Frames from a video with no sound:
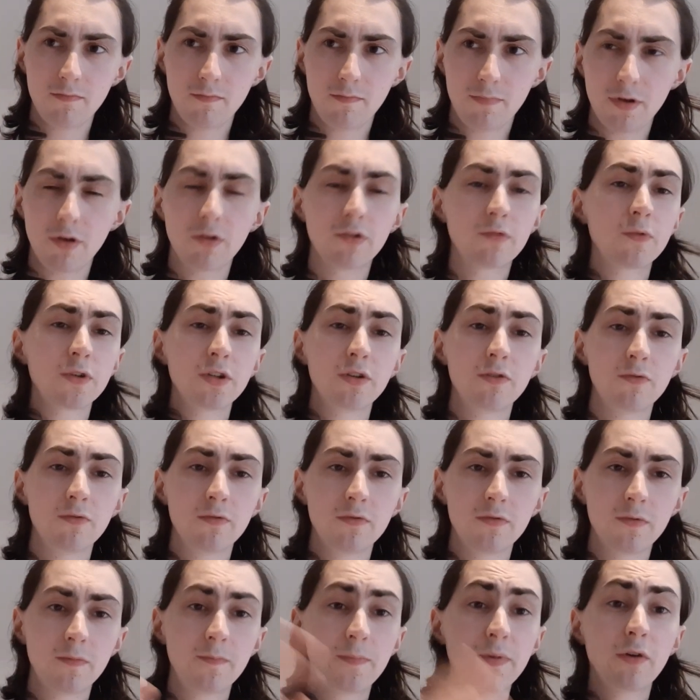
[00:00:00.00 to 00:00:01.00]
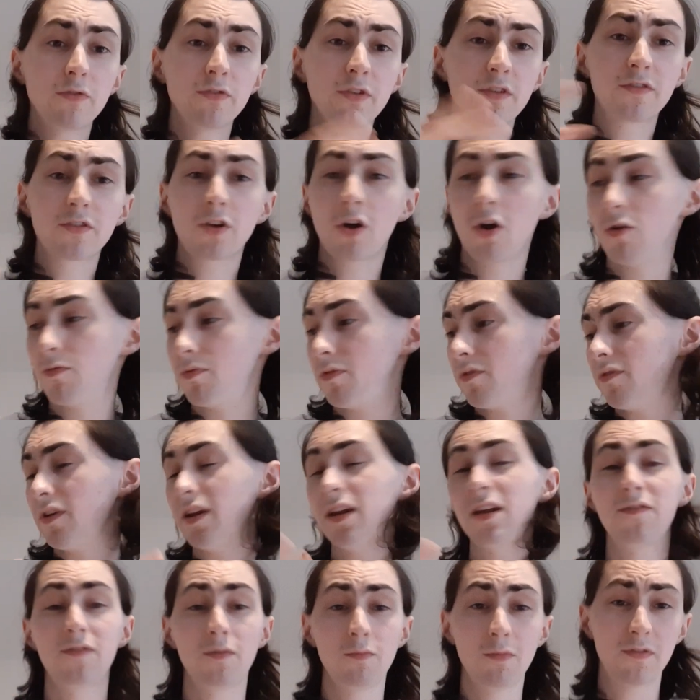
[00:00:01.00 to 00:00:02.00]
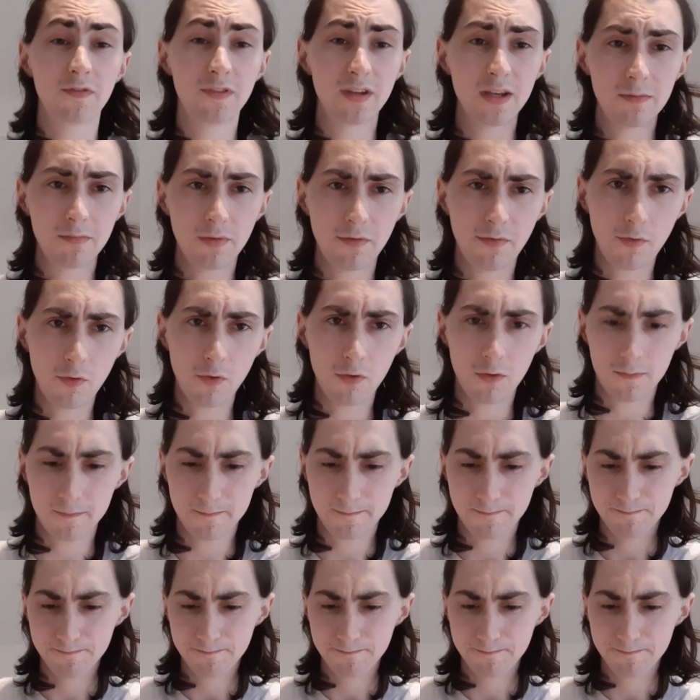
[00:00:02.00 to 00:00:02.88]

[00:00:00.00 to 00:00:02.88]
the scope of anything we've seen before,